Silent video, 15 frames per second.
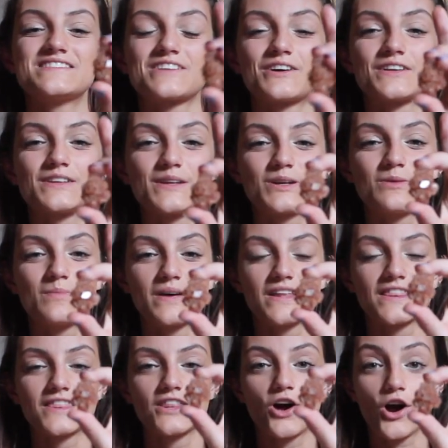are a little
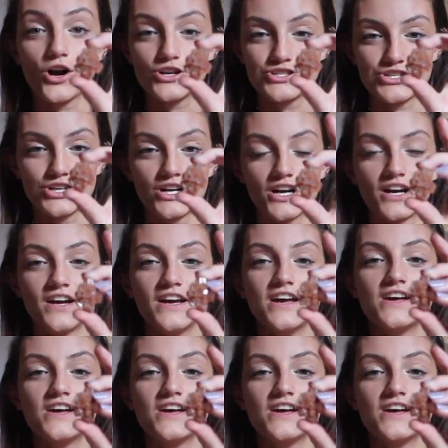bit larger.